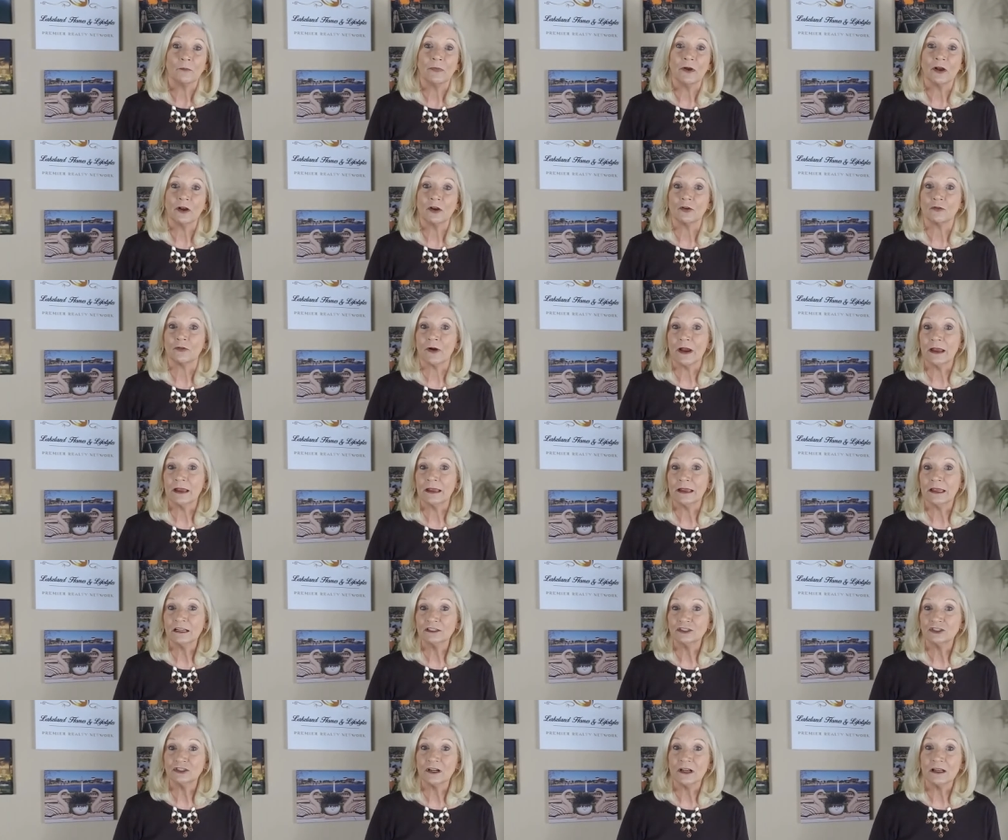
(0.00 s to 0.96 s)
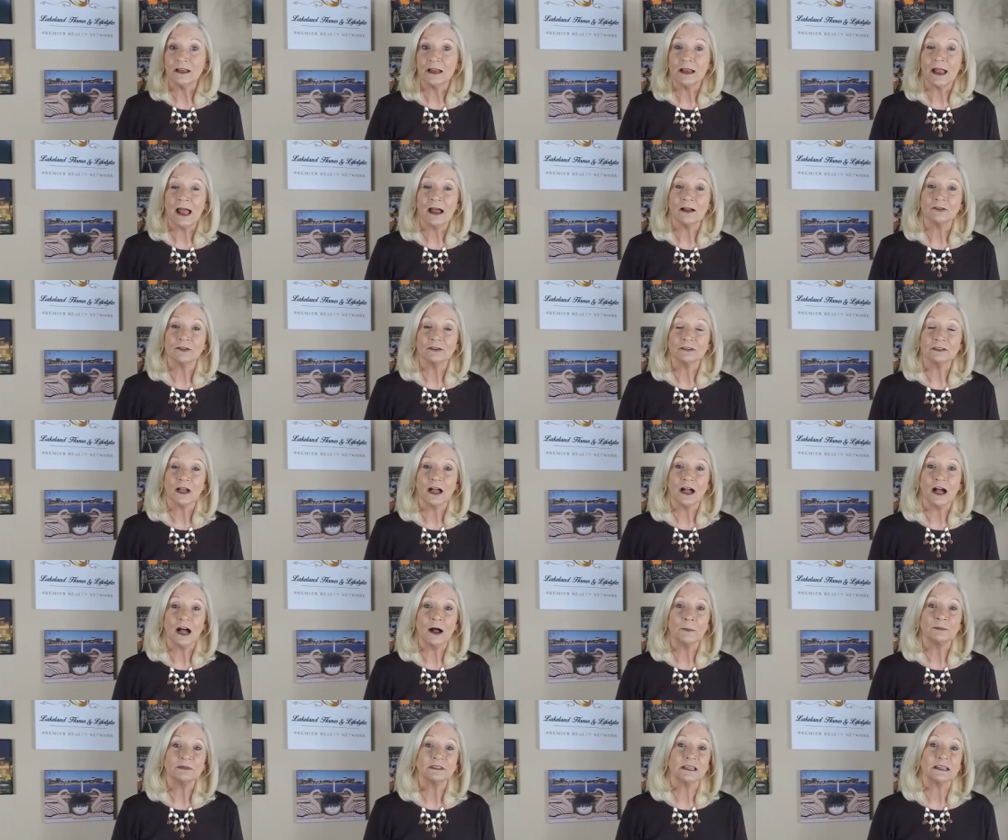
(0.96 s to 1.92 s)
but gray kitchen
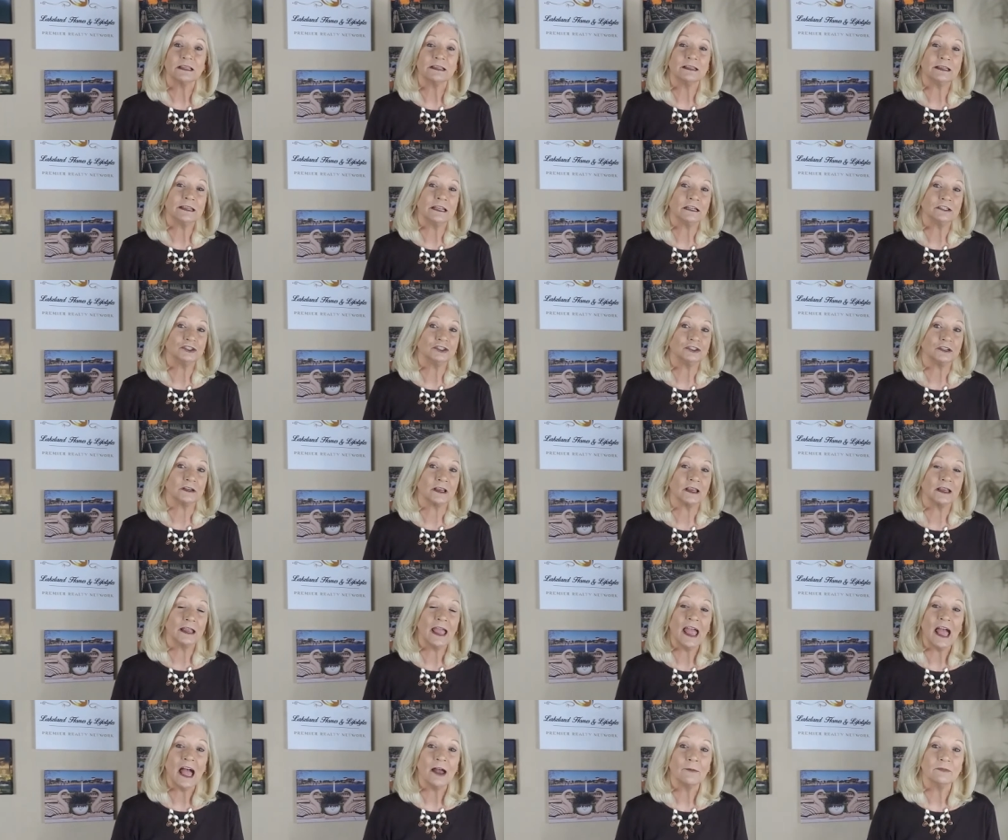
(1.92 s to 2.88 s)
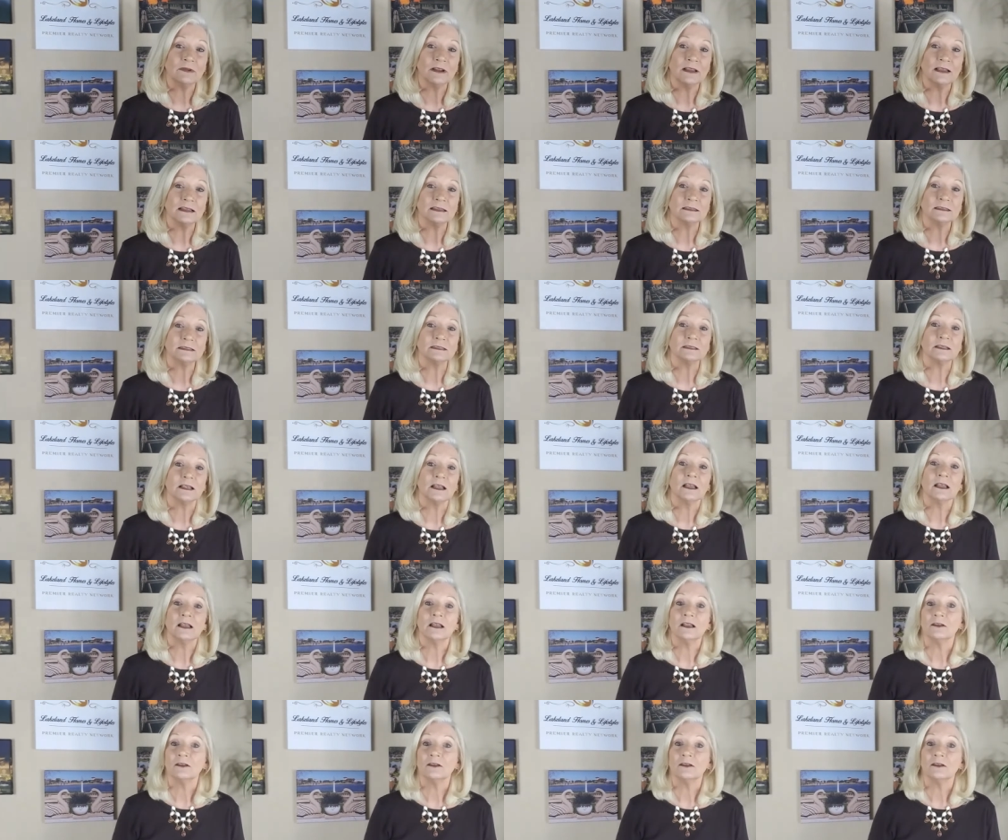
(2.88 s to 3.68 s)
countertops, kitchen cabinets,